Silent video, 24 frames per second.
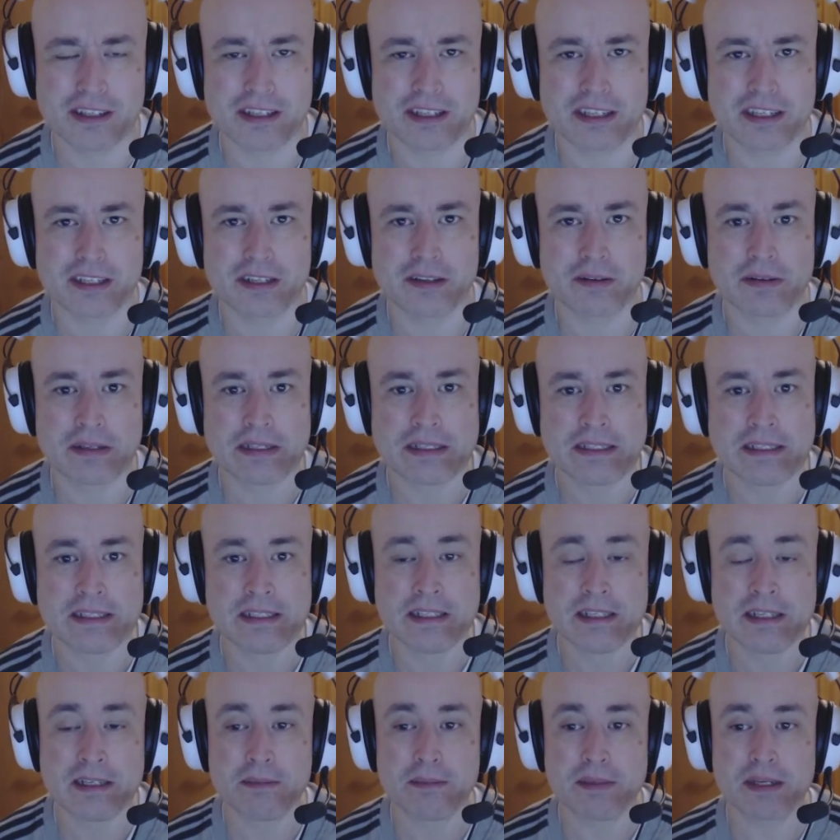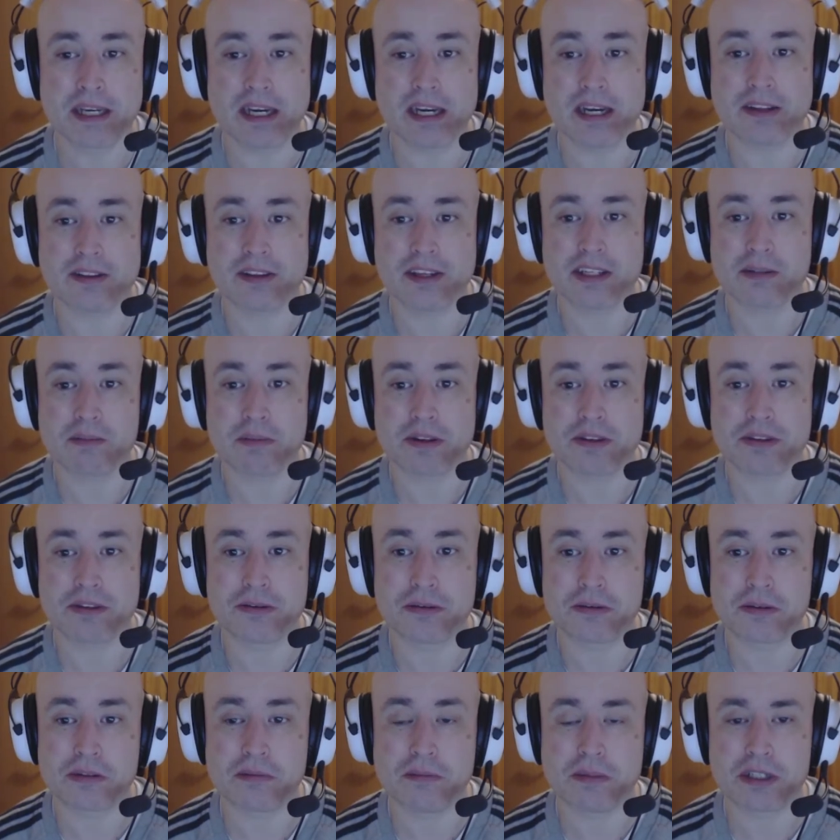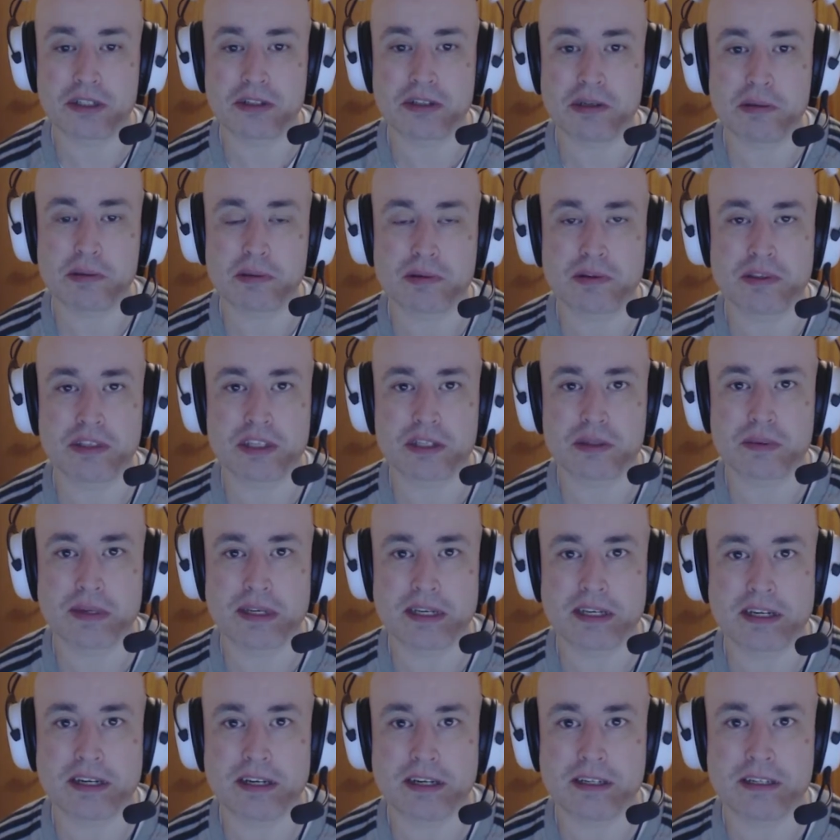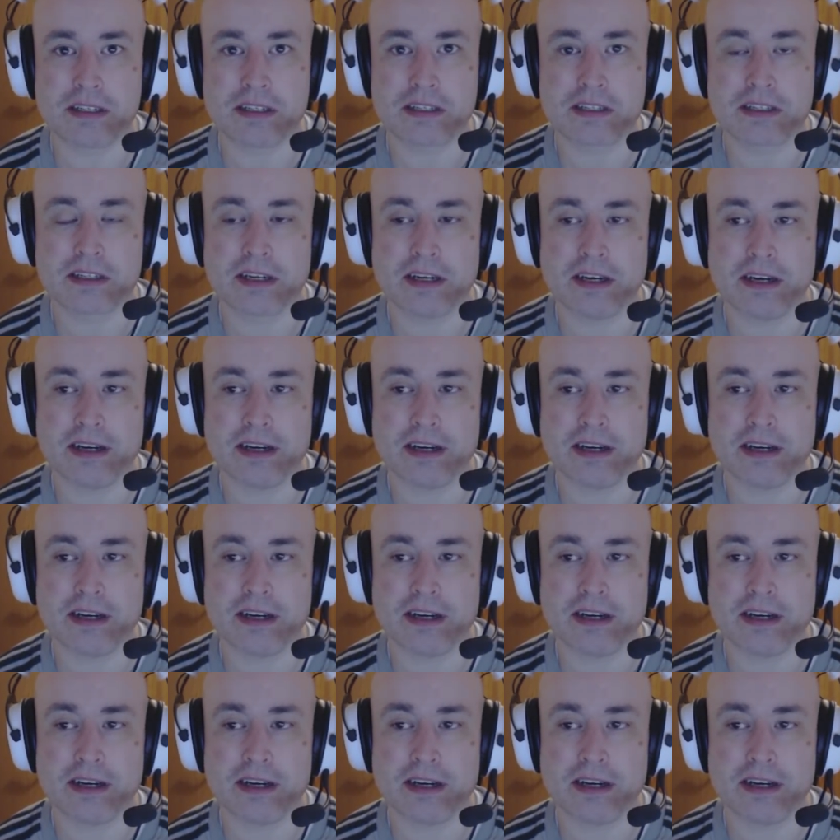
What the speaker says: But yeah, there's my thoughts and my dreams for this week, guys.